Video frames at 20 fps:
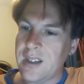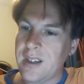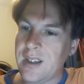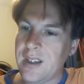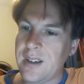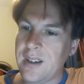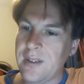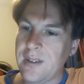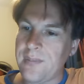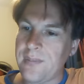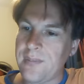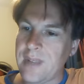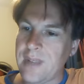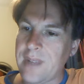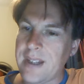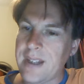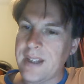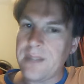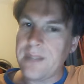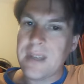And
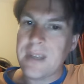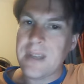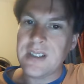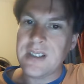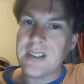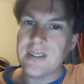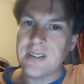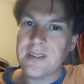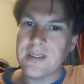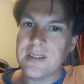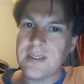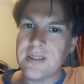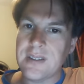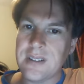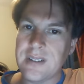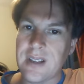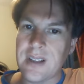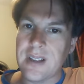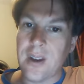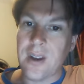that makes it
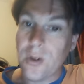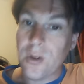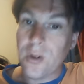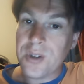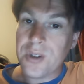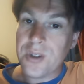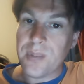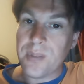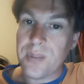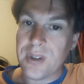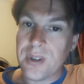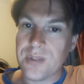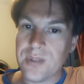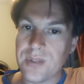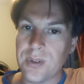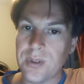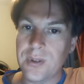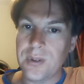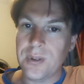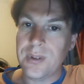also
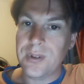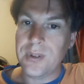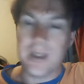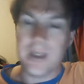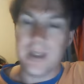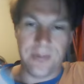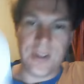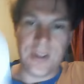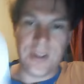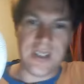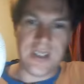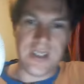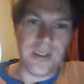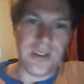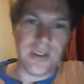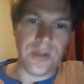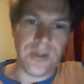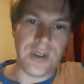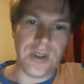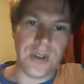possible, with
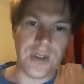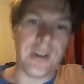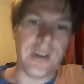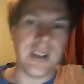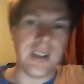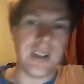this also and the